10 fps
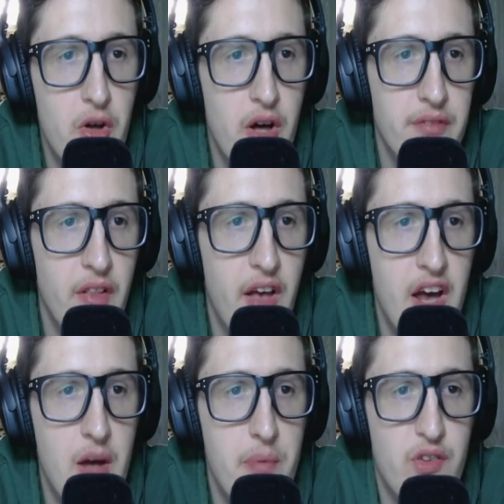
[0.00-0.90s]
of the
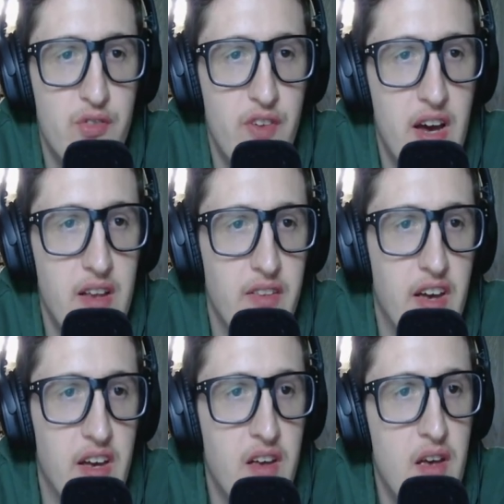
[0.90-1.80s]
lineup is fine.
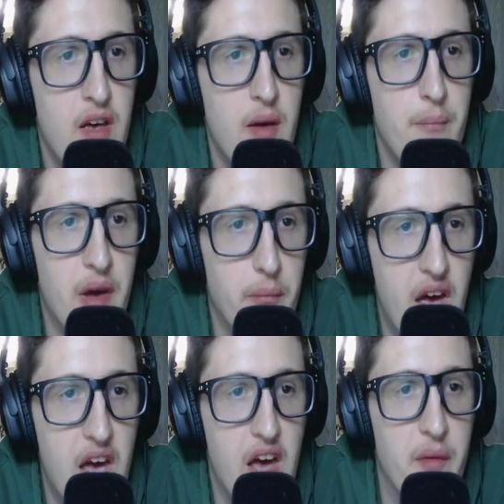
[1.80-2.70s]
Like,
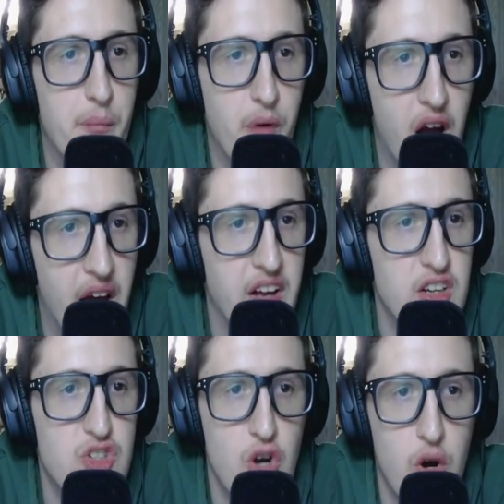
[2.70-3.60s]
McMahon,
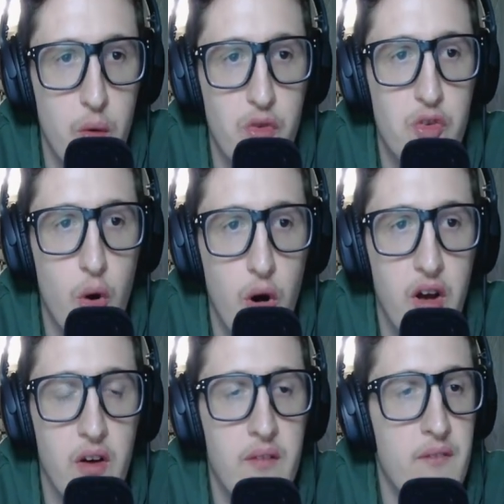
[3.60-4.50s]
Bryant, Jones,
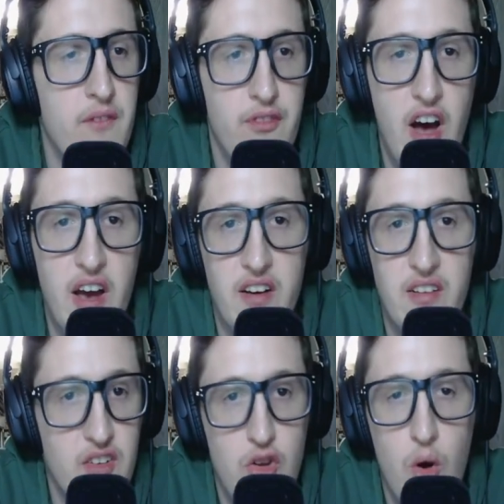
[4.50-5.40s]
Doyle, fine.
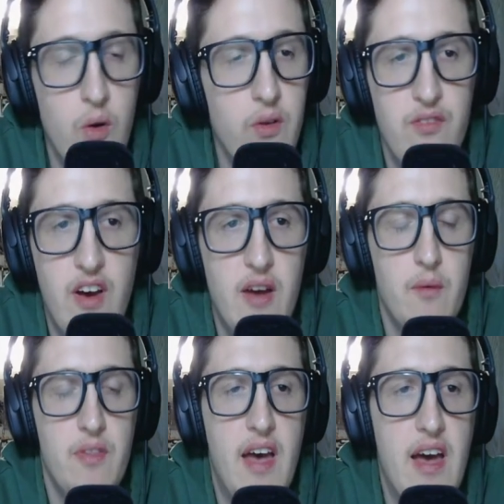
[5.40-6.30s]
Totally fine
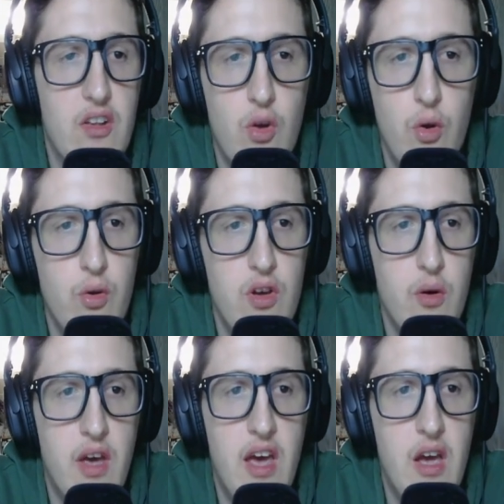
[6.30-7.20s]
with that. Totally
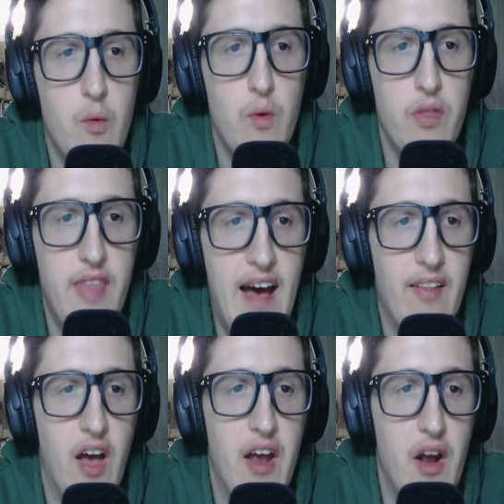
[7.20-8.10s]
okay with
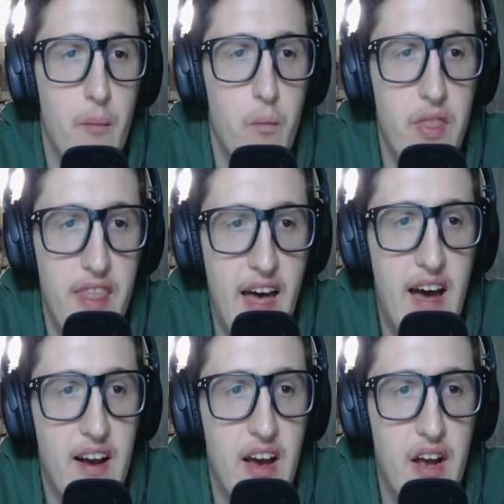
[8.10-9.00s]
that lineup, with
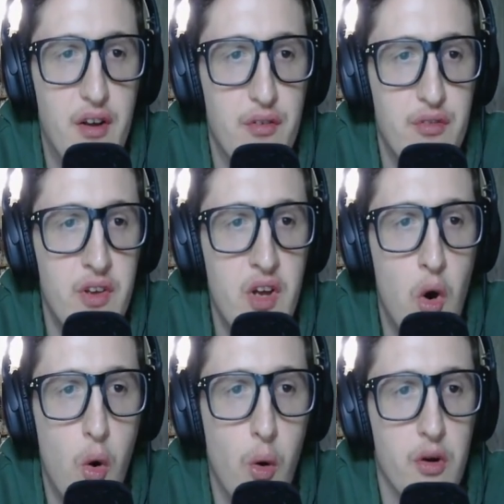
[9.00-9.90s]
that kind of
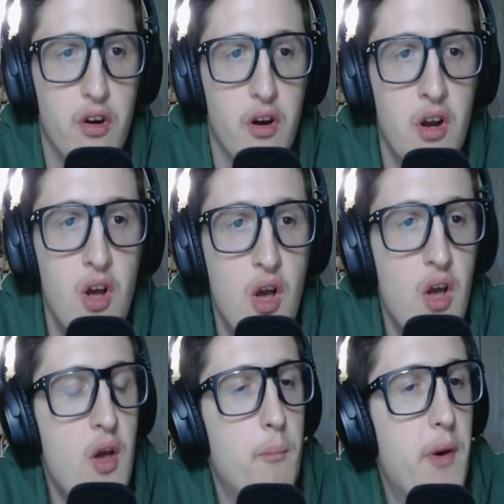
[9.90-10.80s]
order.
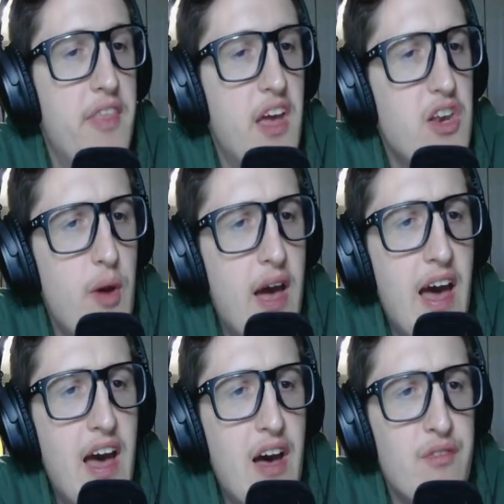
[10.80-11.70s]
But then you
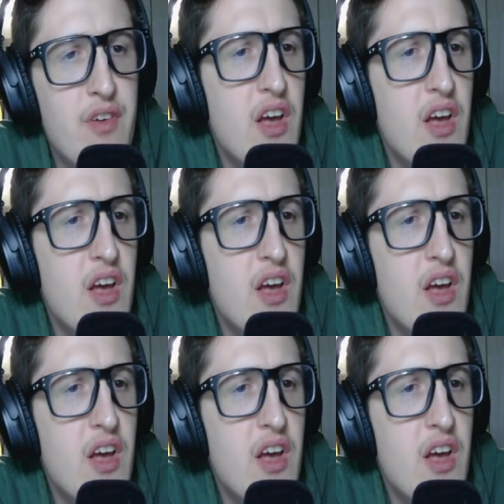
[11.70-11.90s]
have